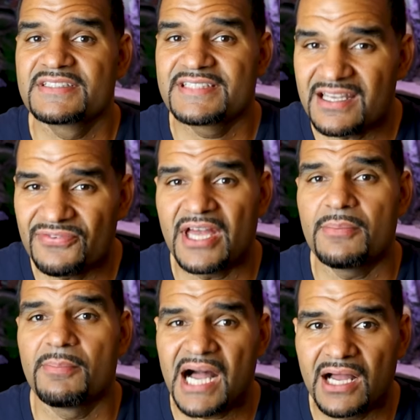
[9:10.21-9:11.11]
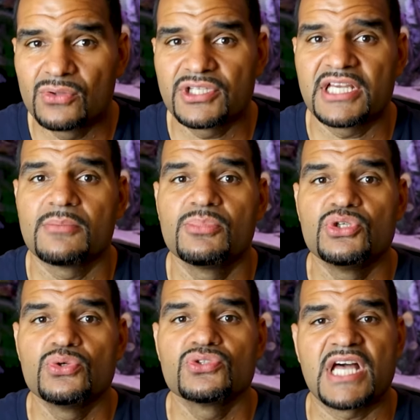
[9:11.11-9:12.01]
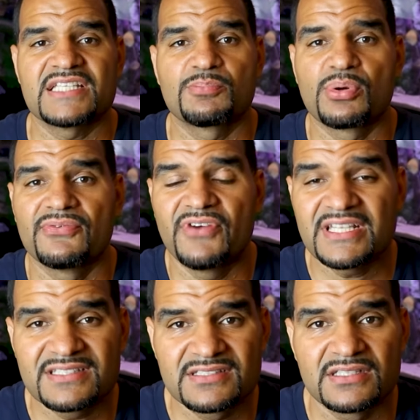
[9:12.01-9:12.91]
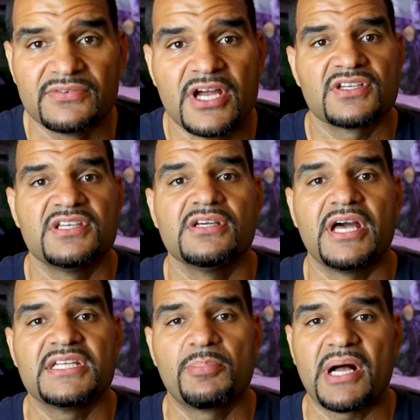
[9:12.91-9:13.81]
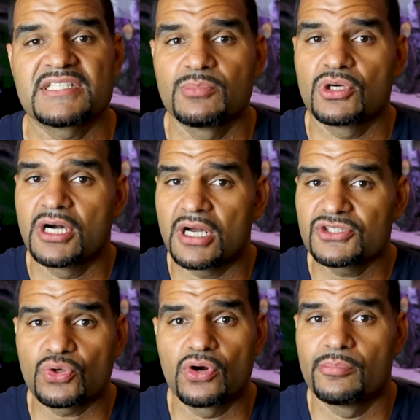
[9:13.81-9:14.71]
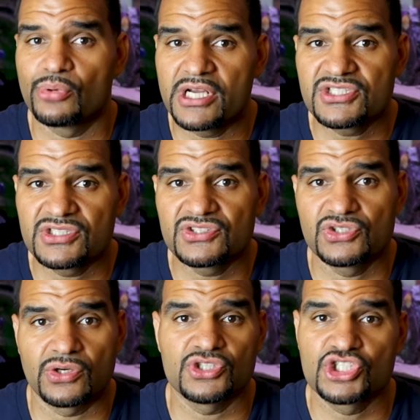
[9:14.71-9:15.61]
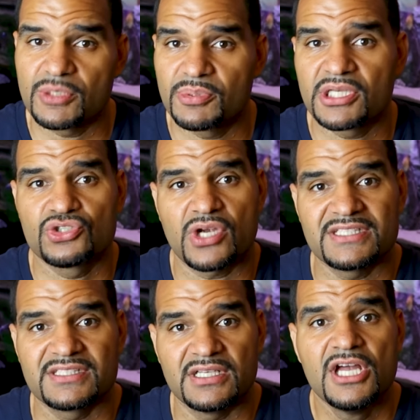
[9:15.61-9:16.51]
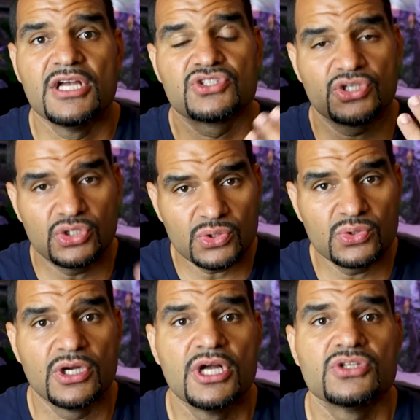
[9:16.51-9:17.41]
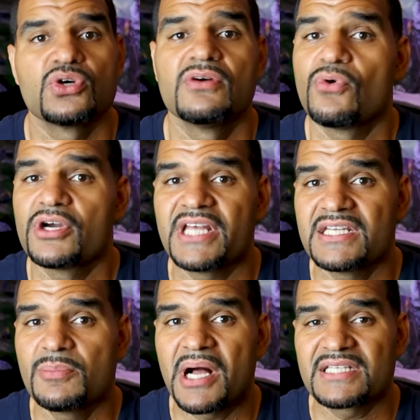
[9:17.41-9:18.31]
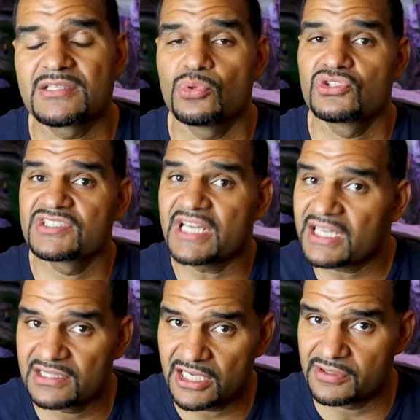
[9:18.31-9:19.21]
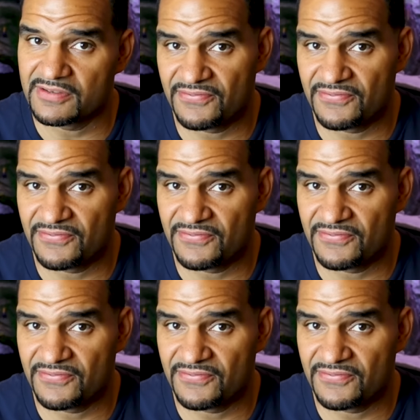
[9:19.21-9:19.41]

it's safe and mild, it can be used as a preventative to heal any possible cuts or abrasions during shipping and transit to you to avoid any possible secondary